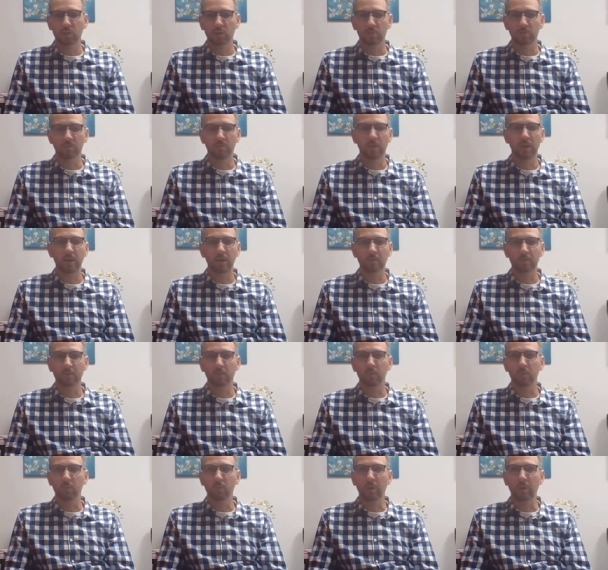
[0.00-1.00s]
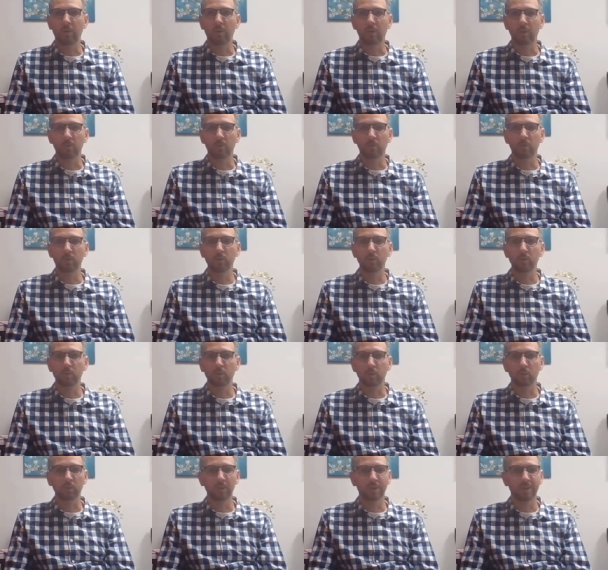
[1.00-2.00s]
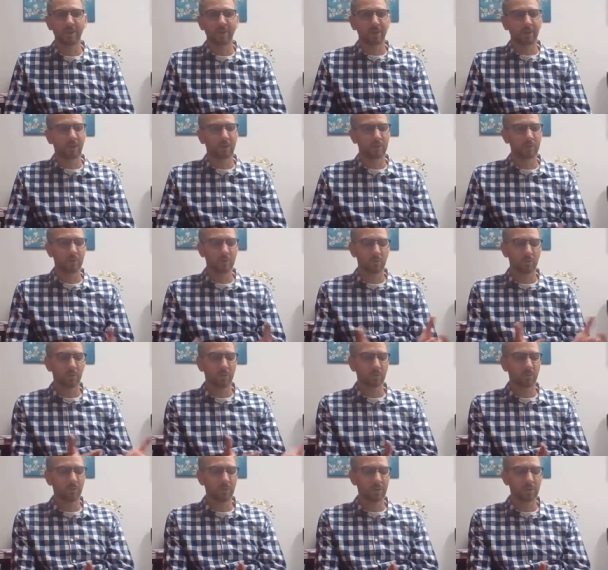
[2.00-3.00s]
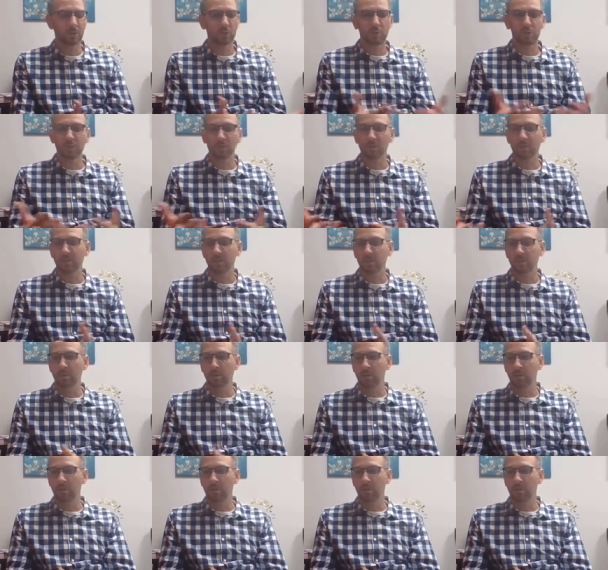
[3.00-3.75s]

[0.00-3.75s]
divide up the way that you view the world into your religious and